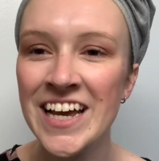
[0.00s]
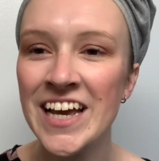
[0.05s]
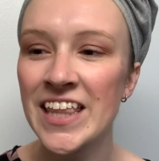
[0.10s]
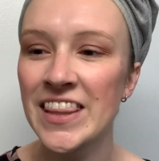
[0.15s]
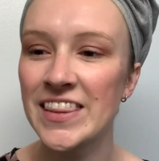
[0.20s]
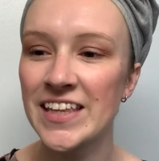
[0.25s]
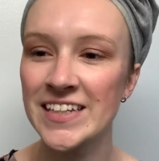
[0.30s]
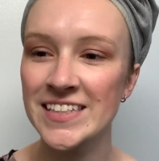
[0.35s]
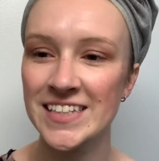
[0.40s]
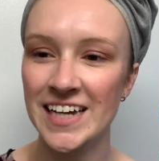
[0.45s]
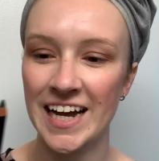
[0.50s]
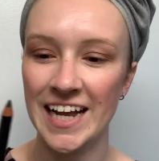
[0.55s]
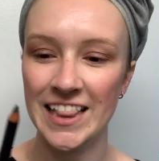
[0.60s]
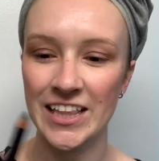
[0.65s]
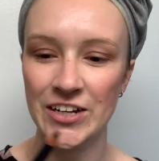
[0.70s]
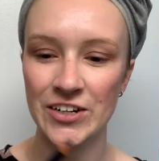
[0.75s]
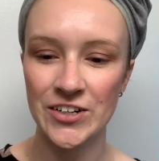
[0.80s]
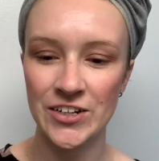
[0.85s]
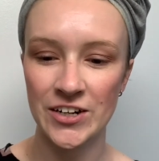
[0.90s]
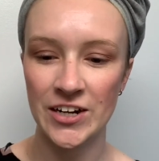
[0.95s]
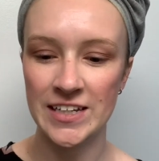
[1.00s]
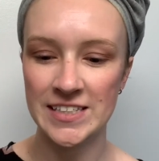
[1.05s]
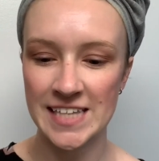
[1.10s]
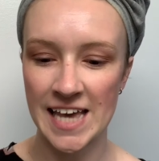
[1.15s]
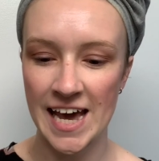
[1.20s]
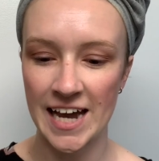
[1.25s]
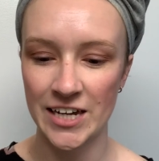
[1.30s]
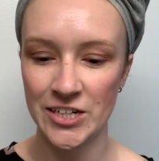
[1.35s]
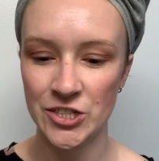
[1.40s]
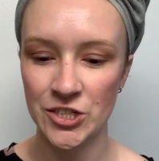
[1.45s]
This eyeliner is
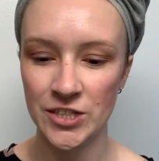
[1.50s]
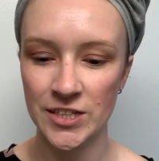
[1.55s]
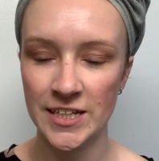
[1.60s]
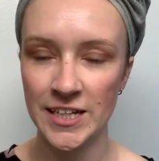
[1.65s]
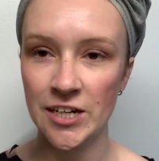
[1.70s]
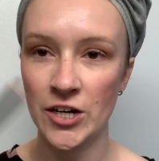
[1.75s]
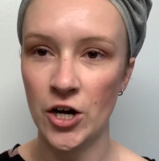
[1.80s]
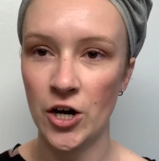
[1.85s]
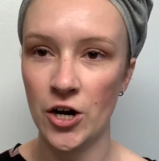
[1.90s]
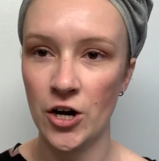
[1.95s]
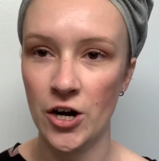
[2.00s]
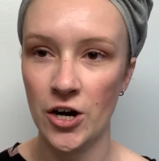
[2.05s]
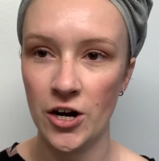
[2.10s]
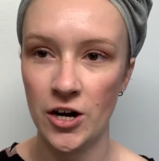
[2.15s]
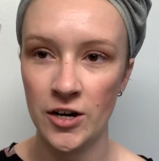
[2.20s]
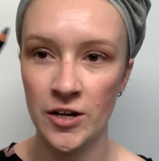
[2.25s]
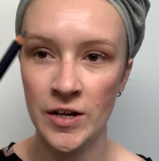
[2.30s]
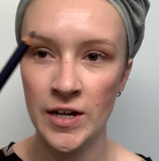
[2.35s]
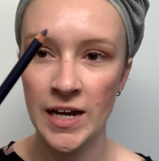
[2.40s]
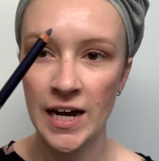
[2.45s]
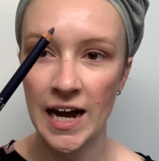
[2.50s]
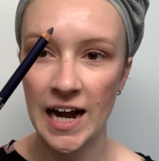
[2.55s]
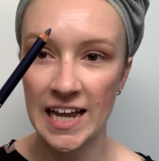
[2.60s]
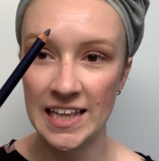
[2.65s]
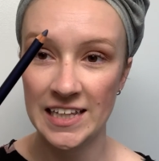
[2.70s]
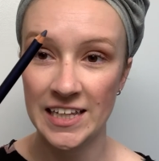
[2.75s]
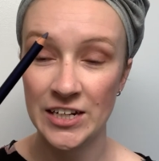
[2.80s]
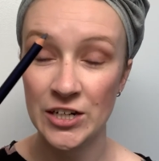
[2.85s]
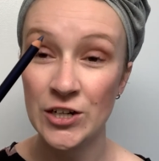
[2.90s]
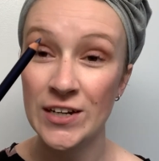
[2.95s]
actually our
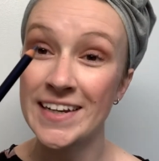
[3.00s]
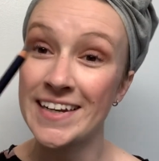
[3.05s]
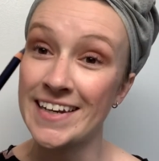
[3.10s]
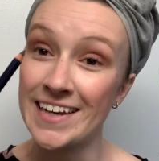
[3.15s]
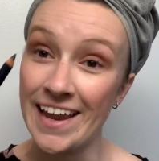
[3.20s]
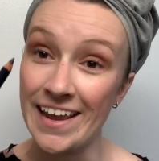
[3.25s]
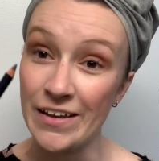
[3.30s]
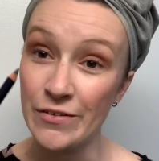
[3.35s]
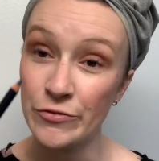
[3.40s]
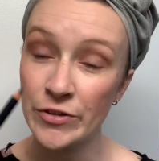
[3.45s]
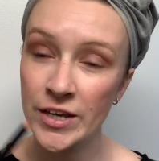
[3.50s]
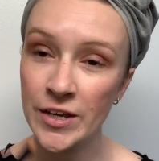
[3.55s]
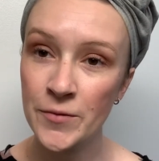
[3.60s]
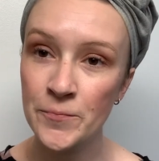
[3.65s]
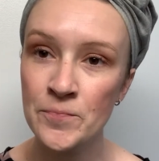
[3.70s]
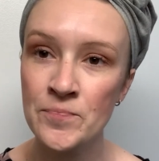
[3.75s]
eyeliner in navy.